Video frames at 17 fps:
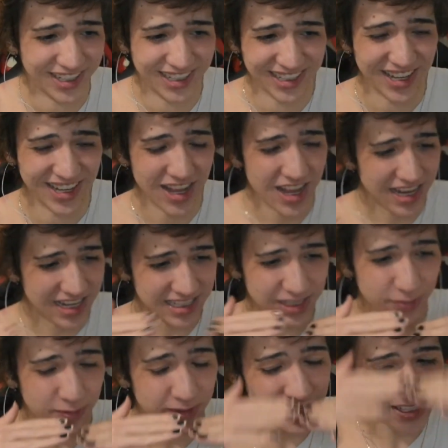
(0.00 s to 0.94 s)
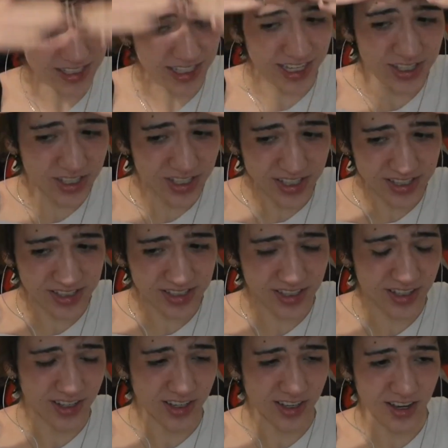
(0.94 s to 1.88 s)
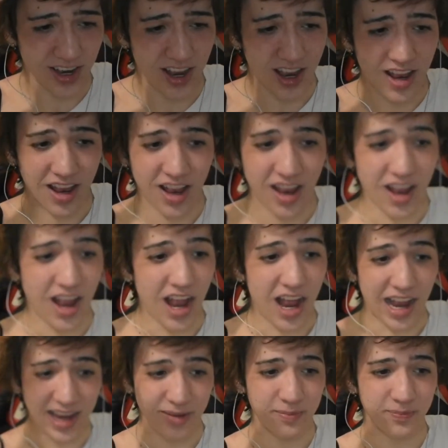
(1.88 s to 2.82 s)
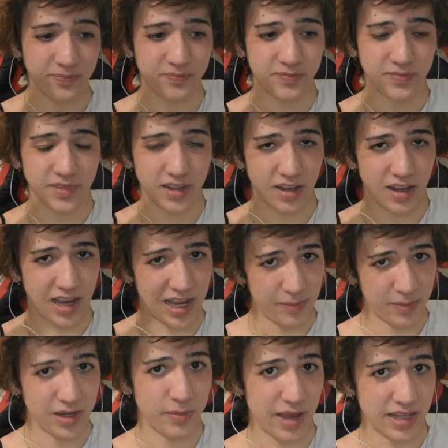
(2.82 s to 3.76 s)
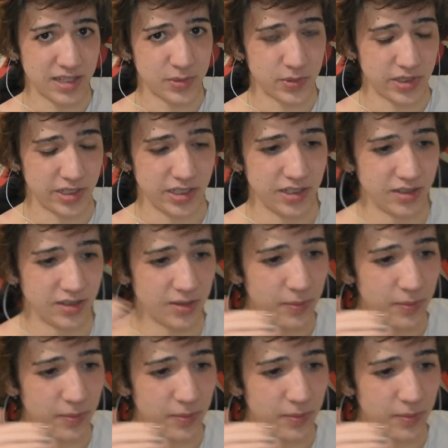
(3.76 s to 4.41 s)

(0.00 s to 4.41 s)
Because if this itches, I'm in a bad spot.